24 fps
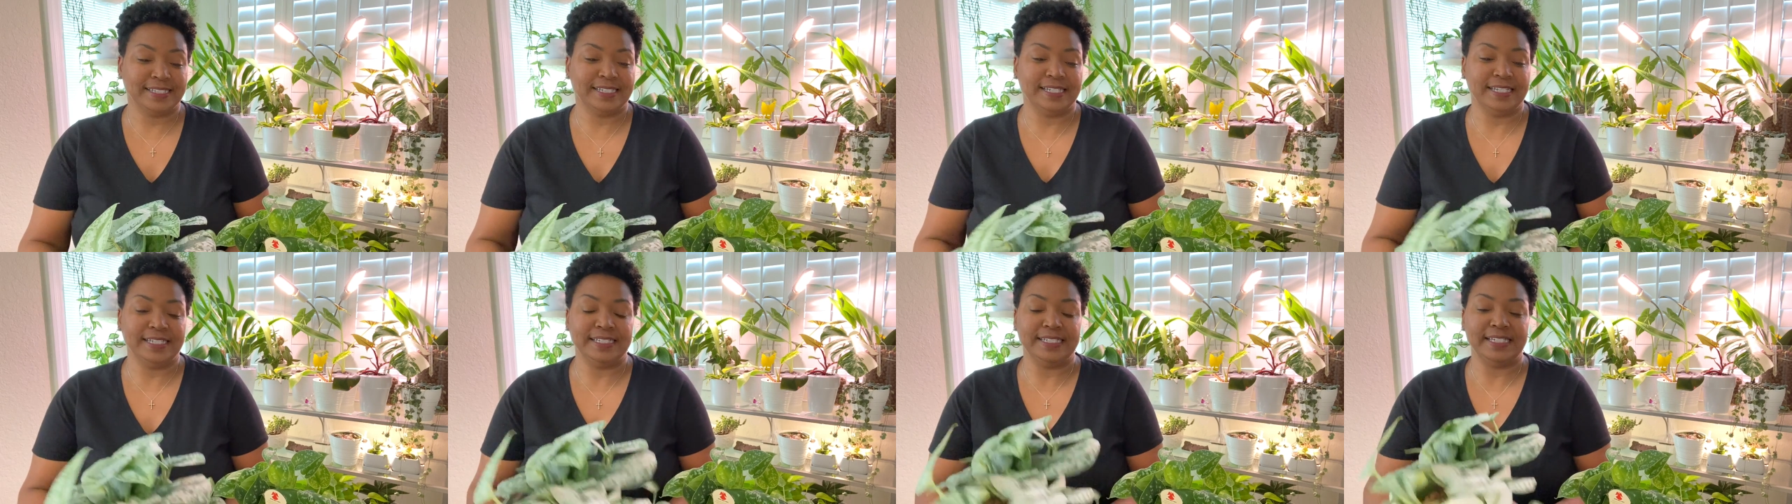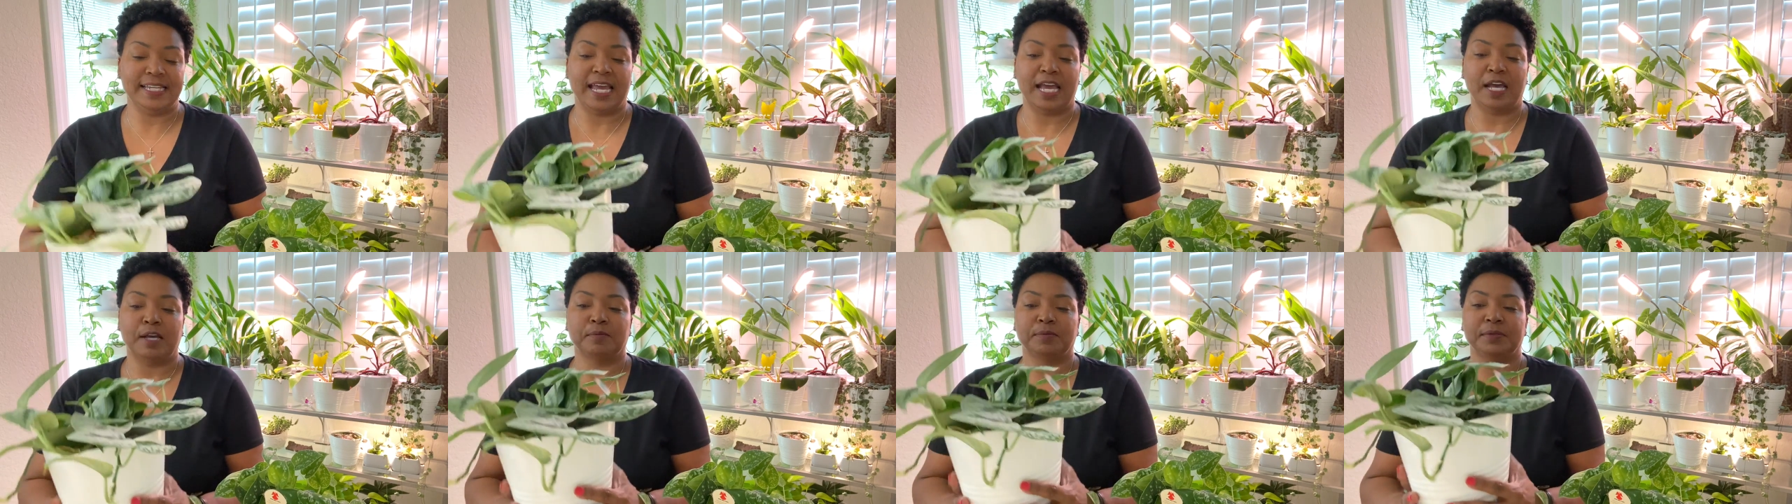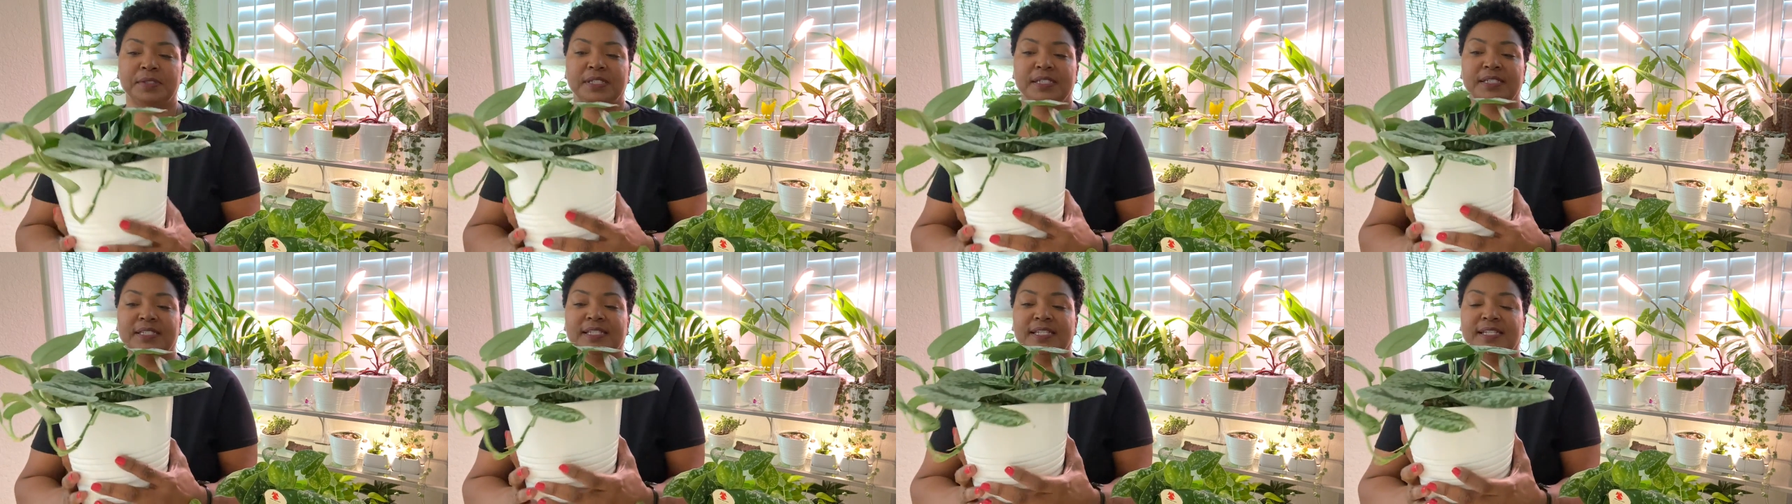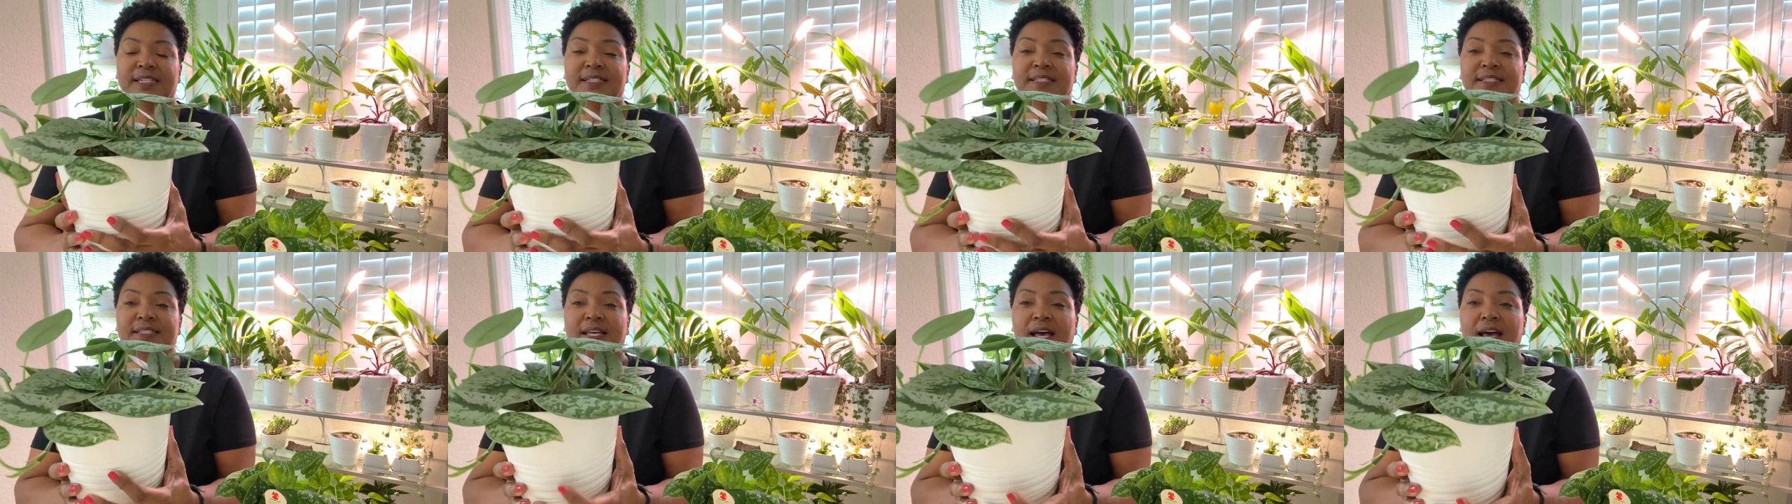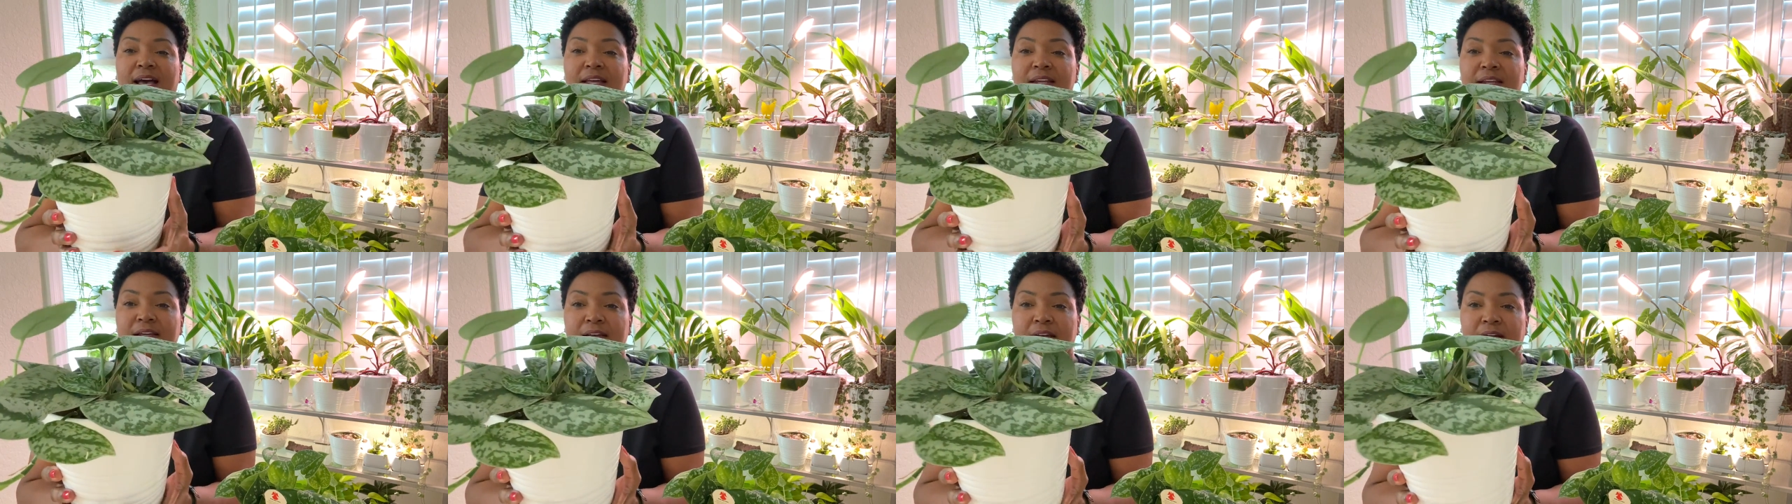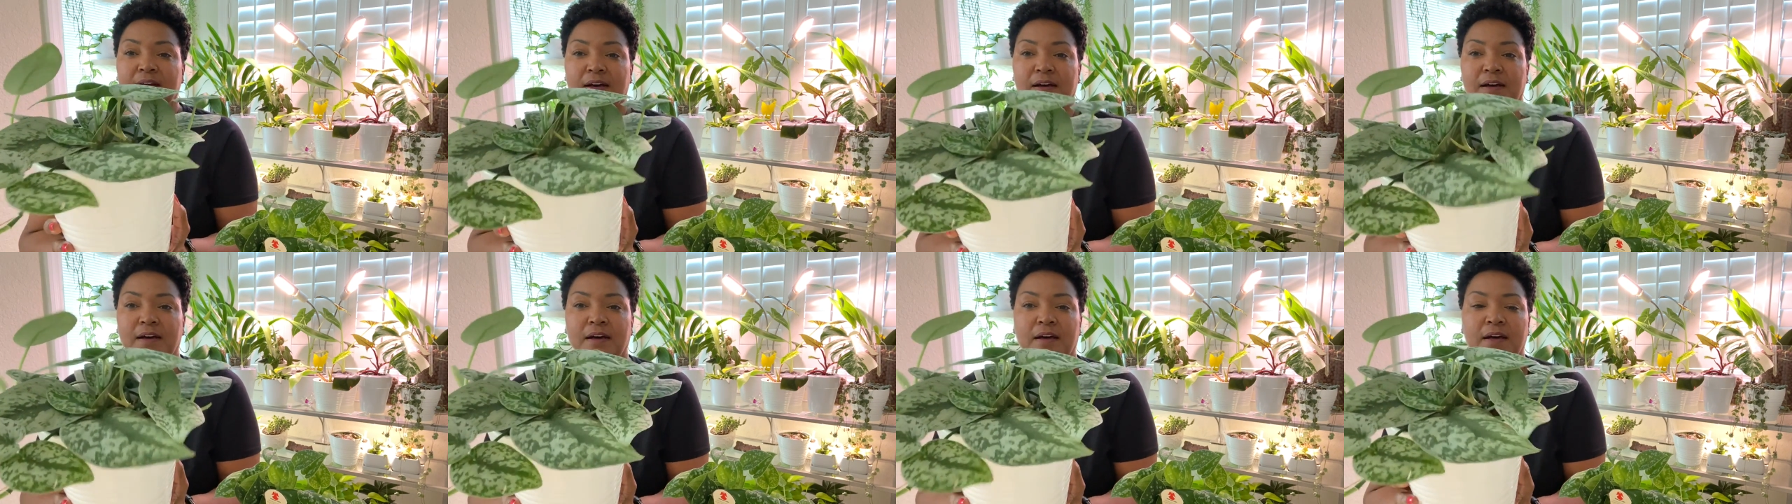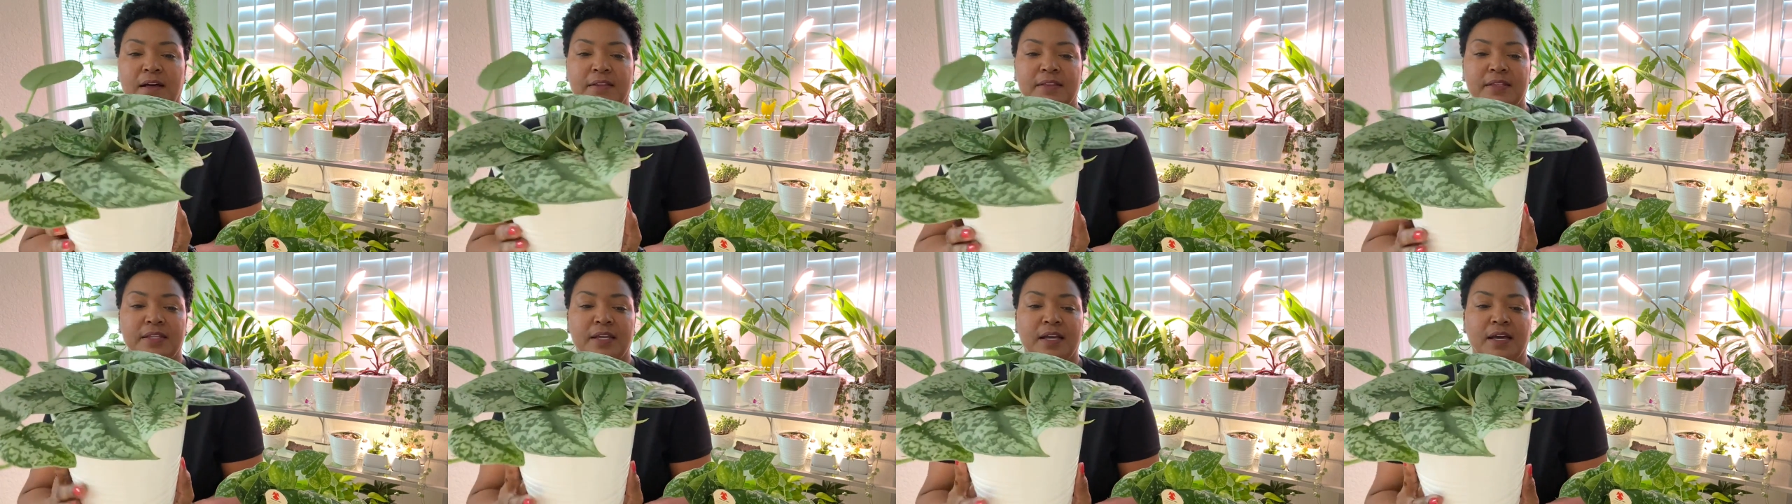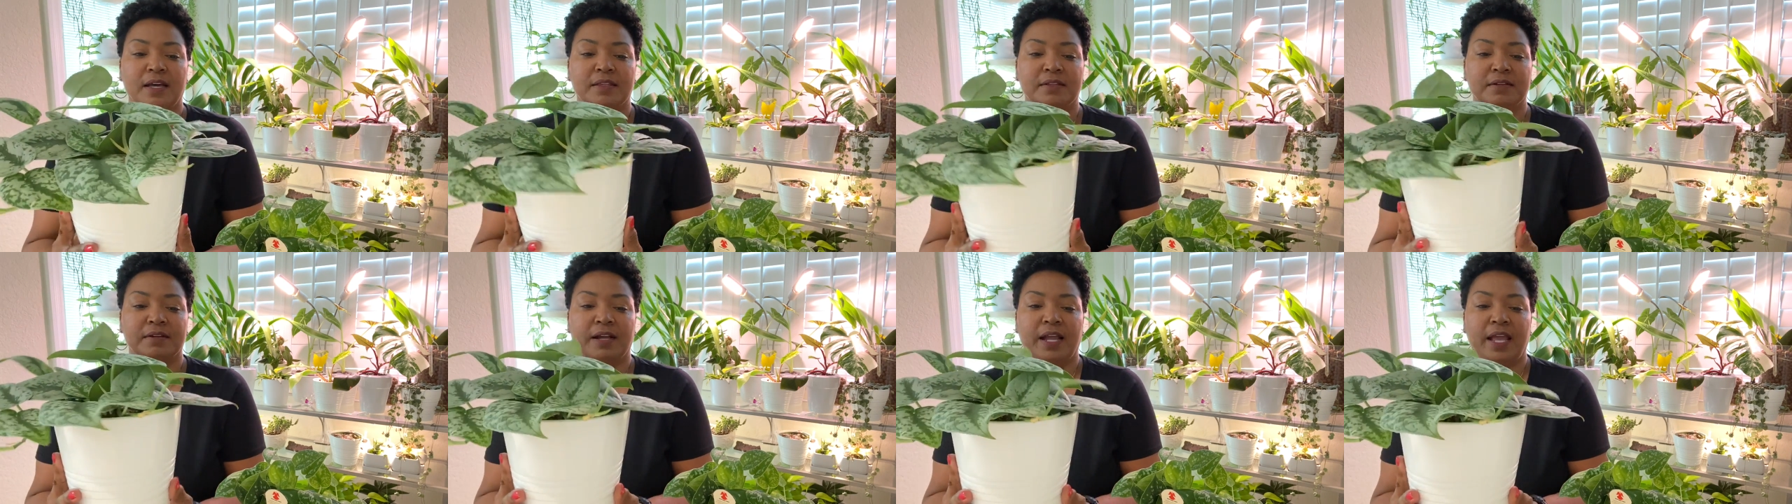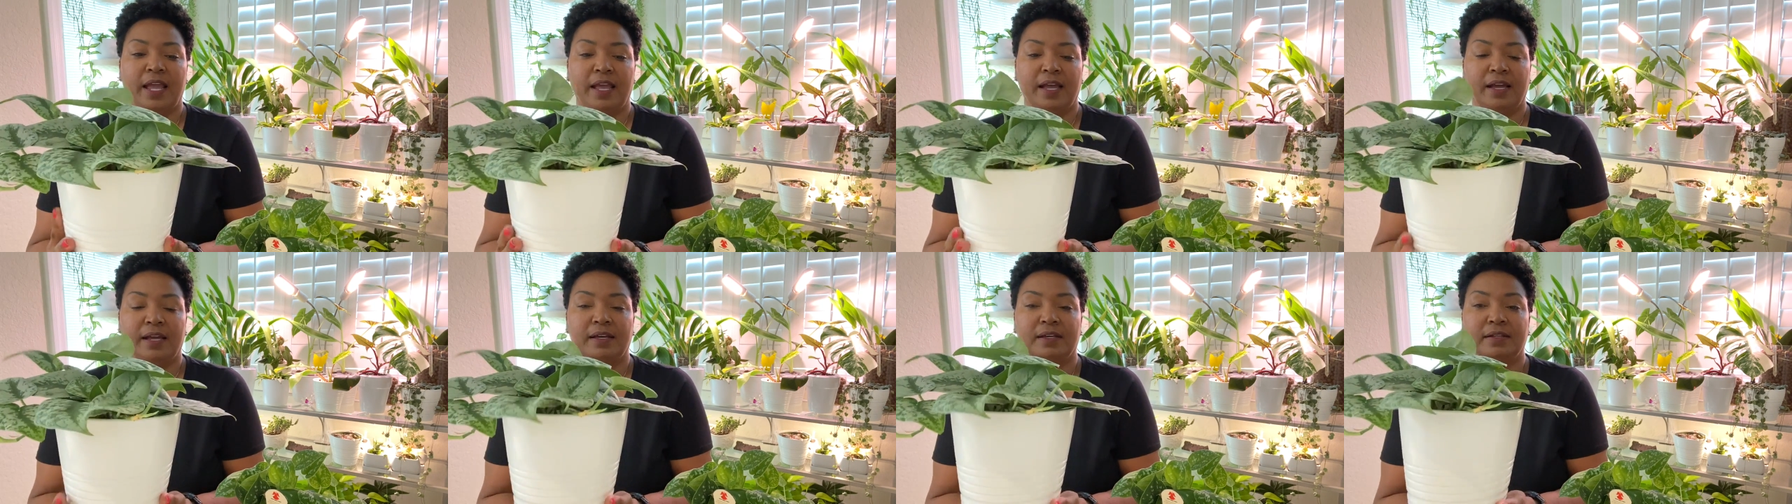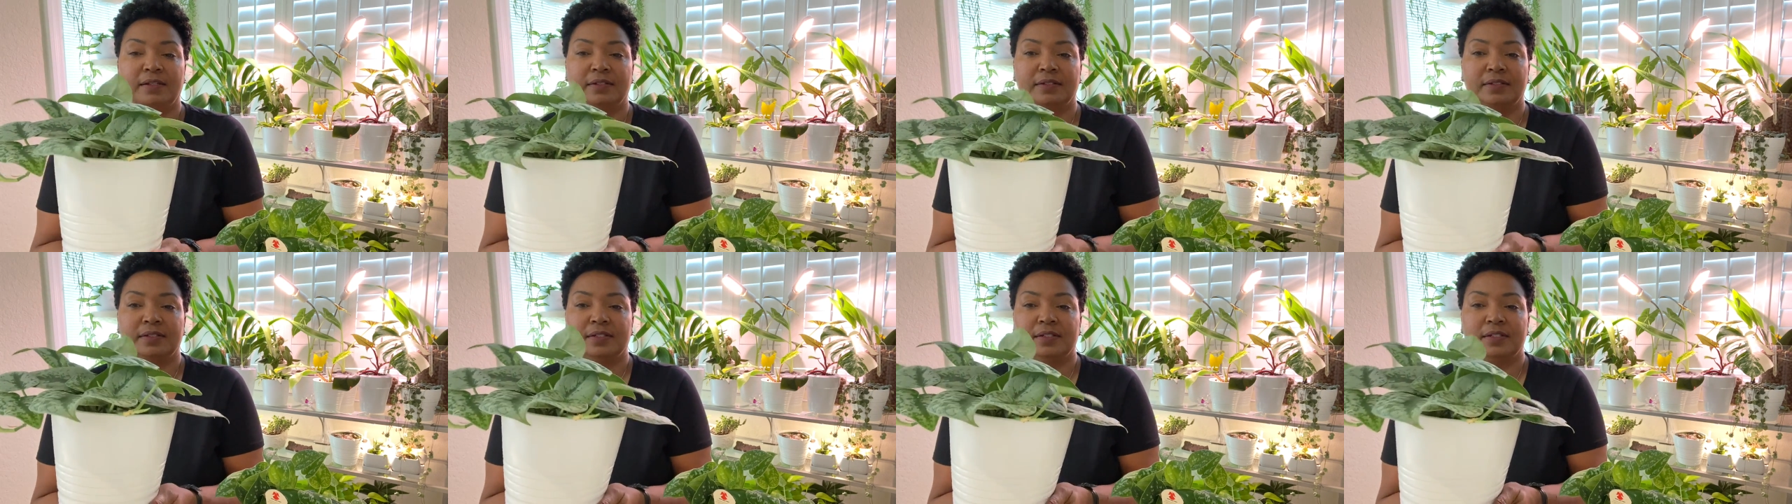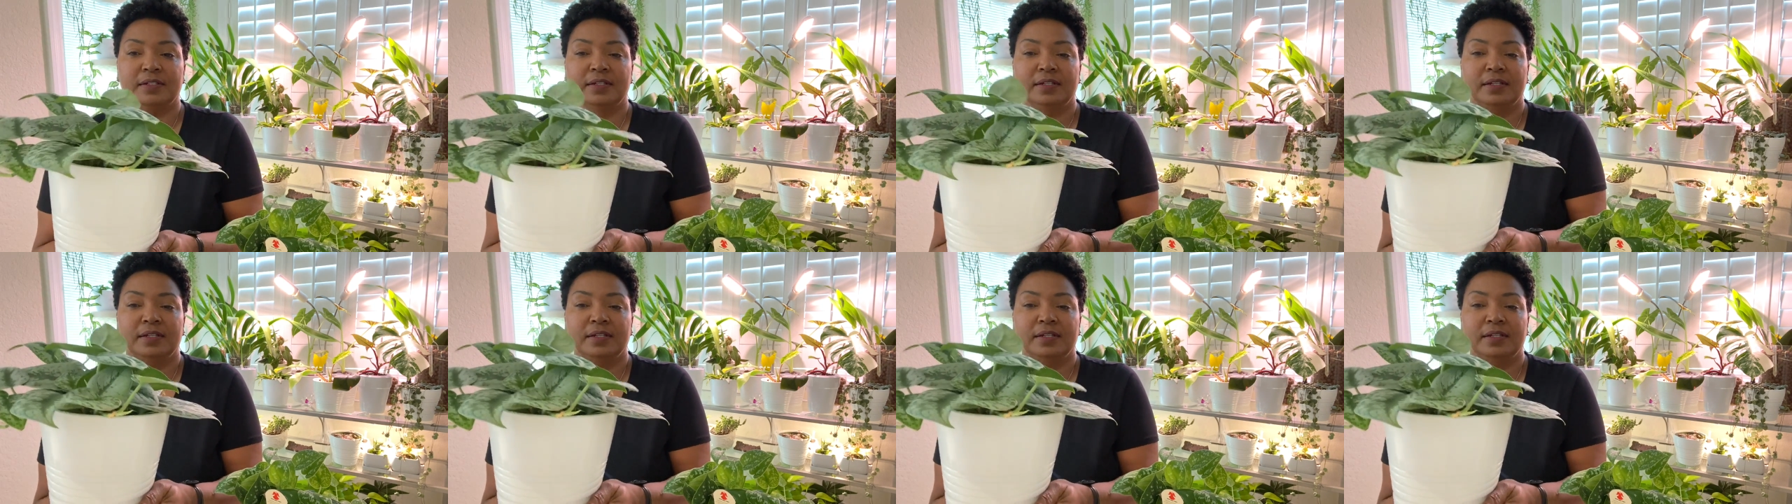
Scindapsus exotica, on the other hand,